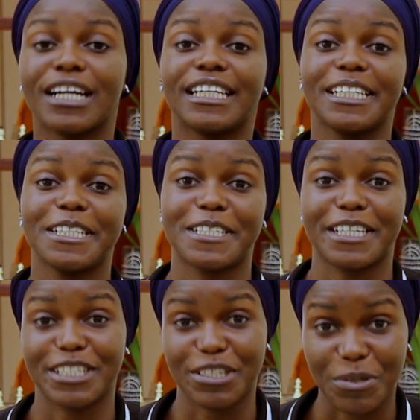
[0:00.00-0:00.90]
Ladies
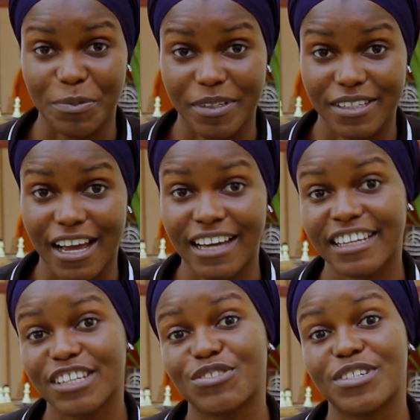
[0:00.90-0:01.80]
and gentlemen, our
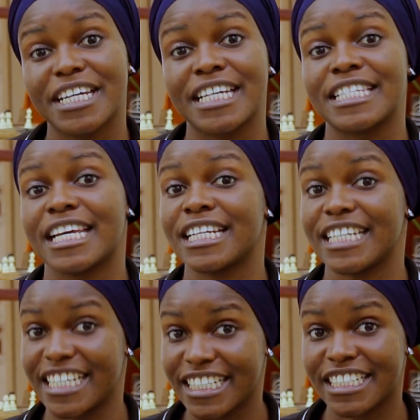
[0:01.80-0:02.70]
guest today is an
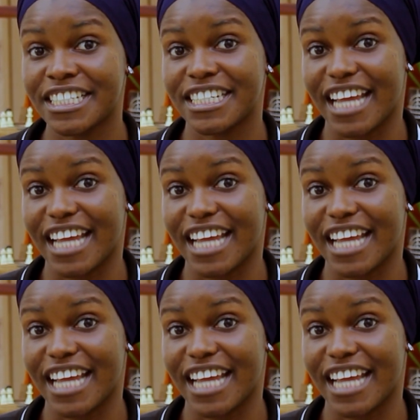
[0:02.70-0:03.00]
English